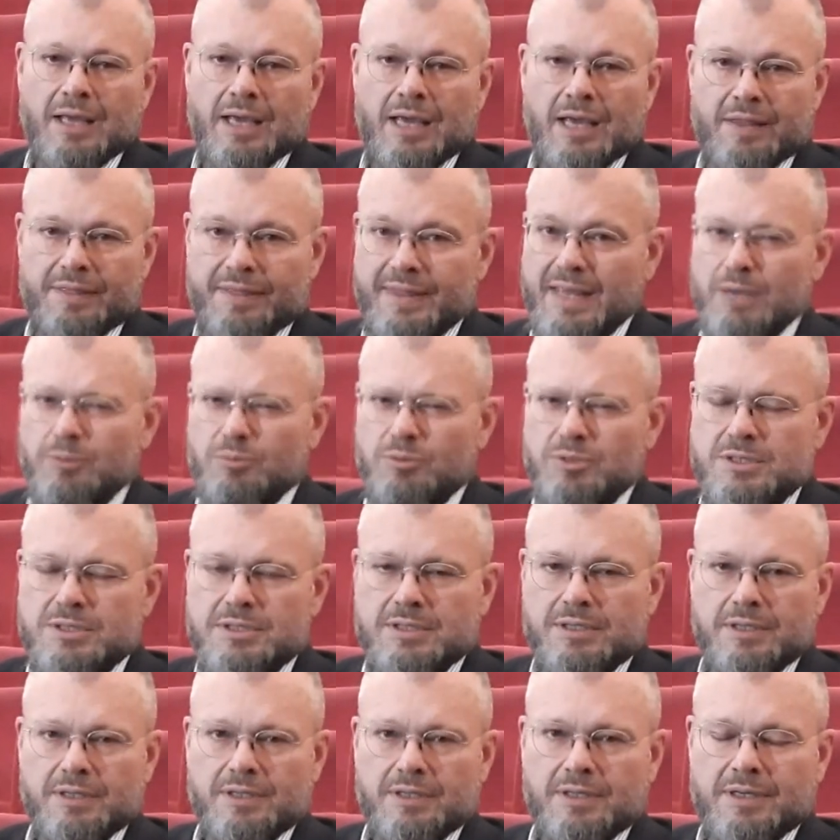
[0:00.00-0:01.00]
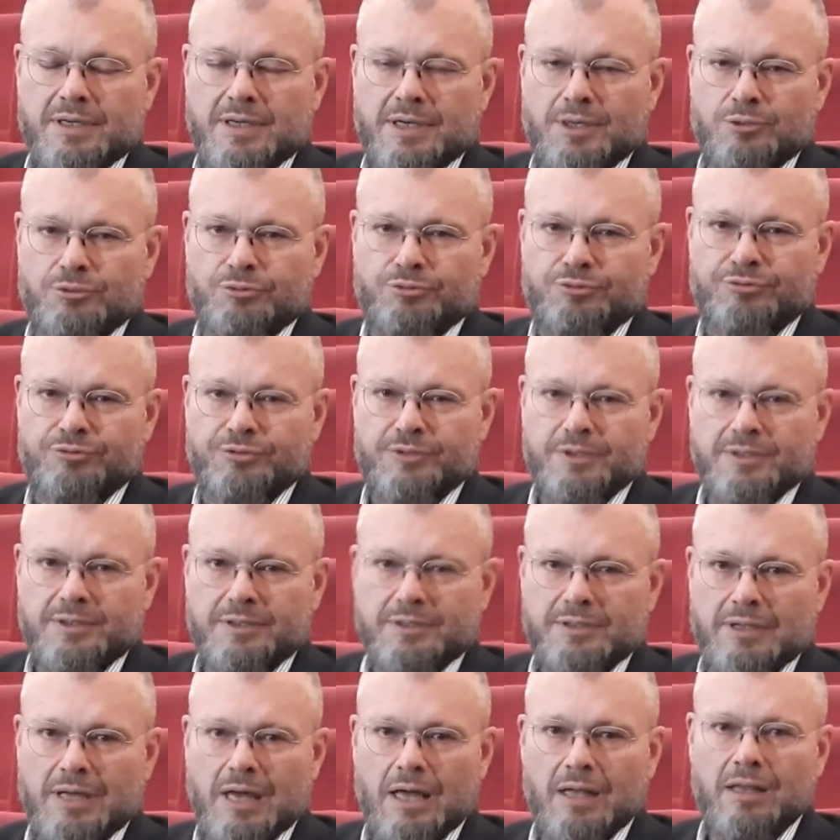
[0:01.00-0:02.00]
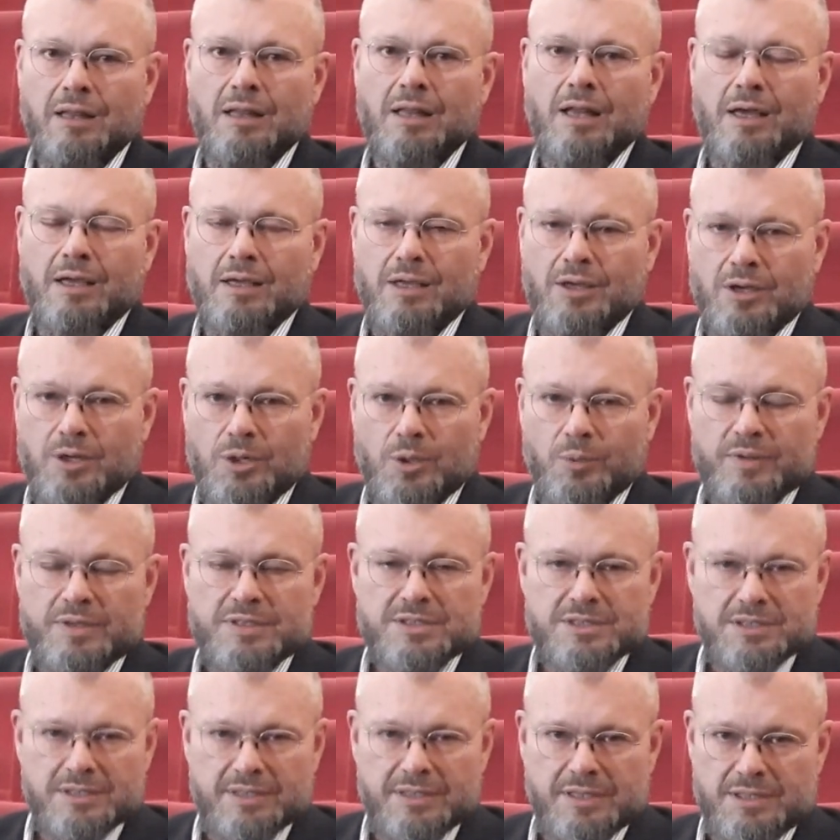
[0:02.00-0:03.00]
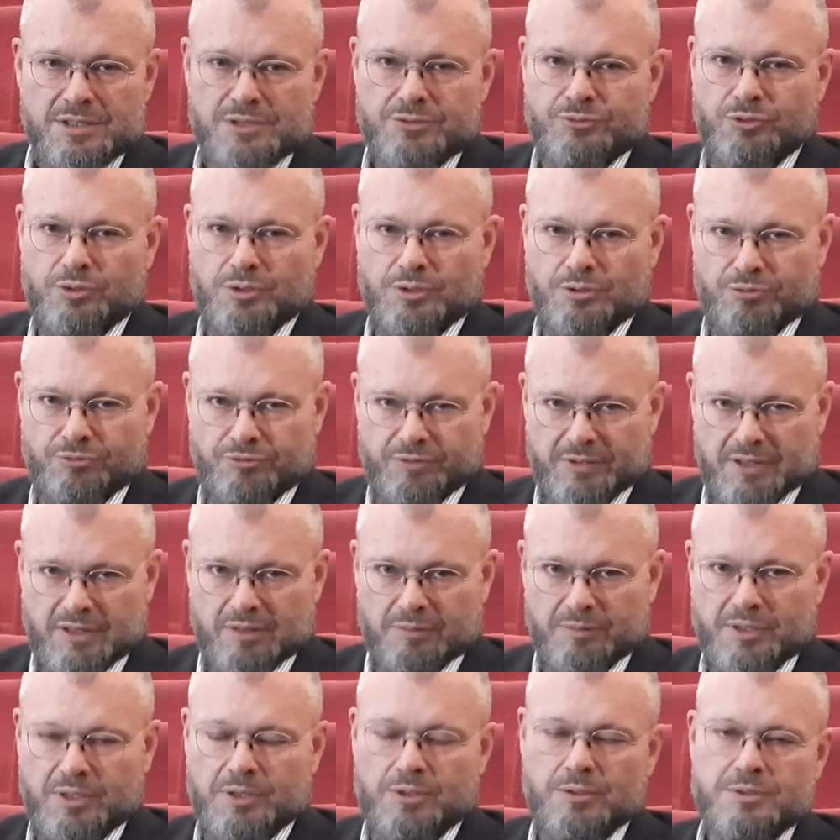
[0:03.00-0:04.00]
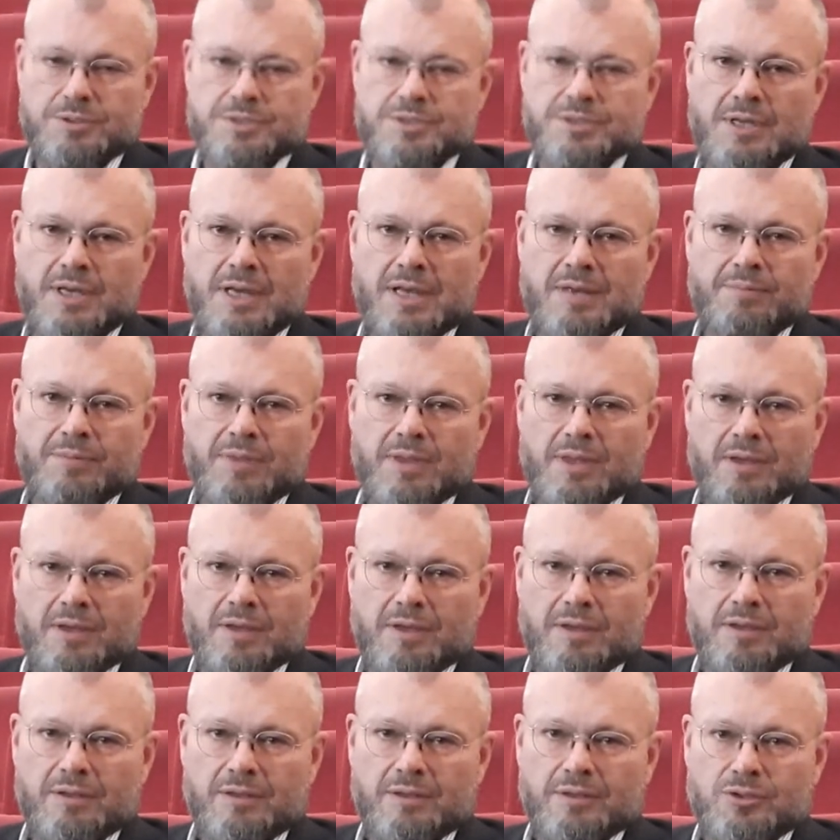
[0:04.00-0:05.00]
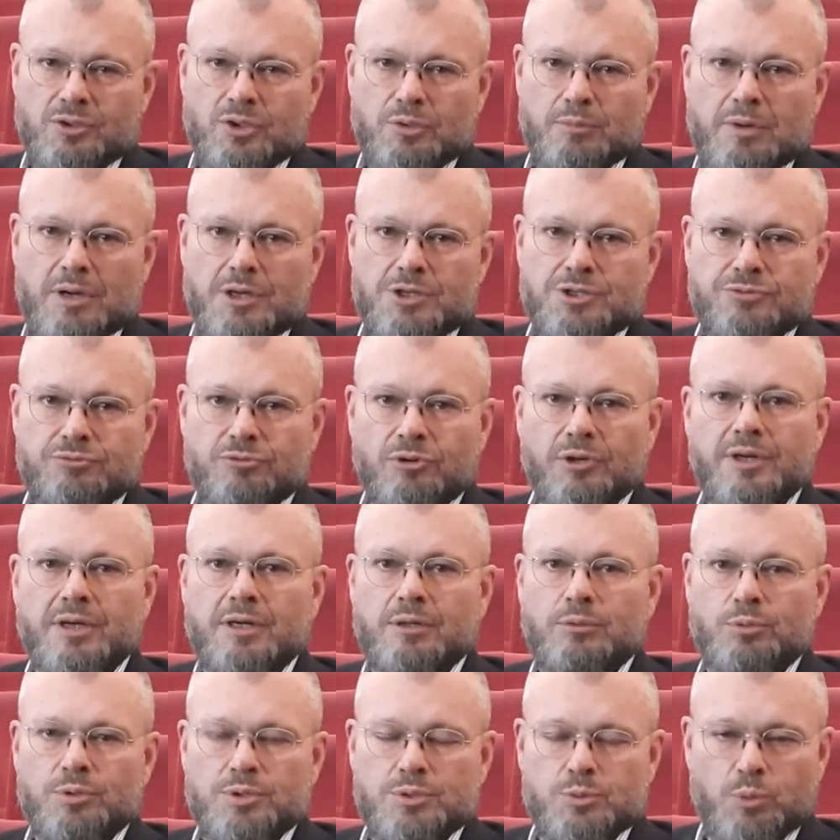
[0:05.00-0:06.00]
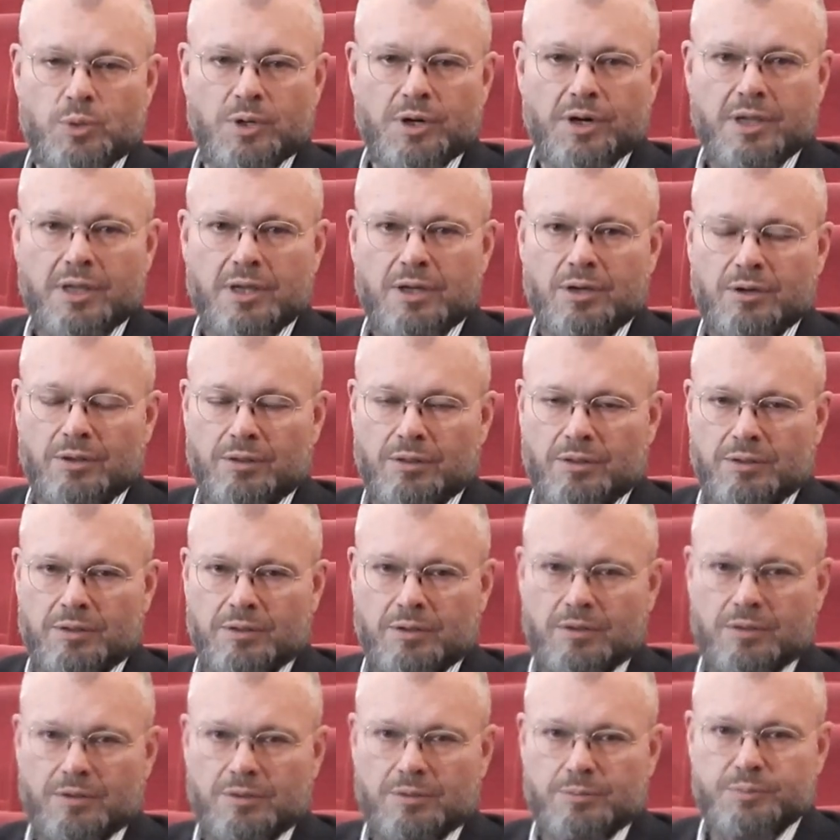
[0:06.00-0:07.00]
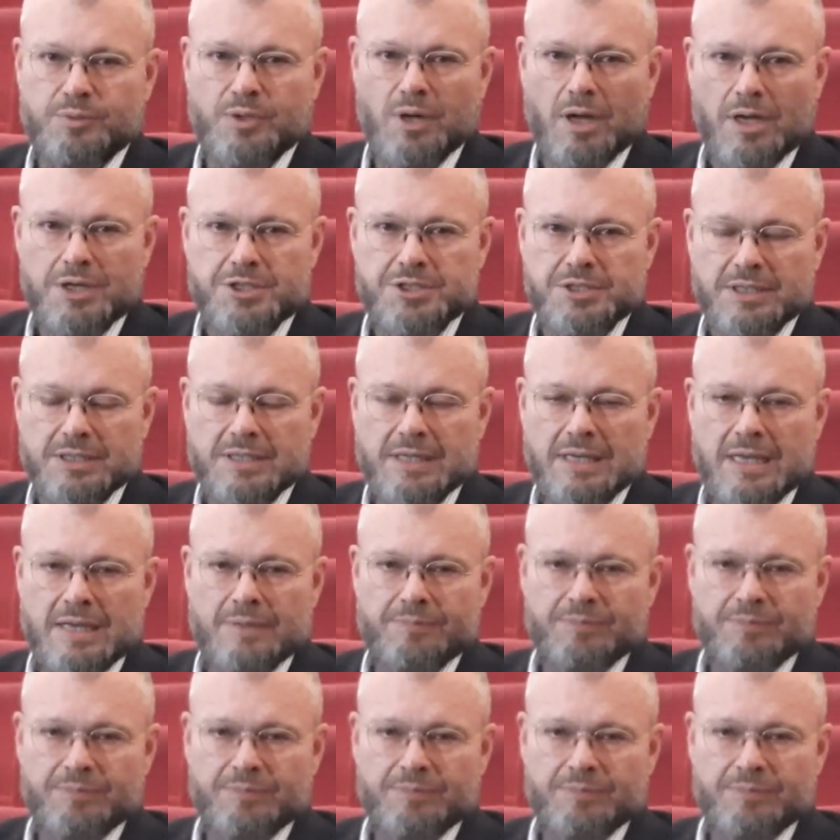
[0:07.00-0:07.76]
And that was a kind of unlucky coincidence for the film because Tomáš Vorel was working on the project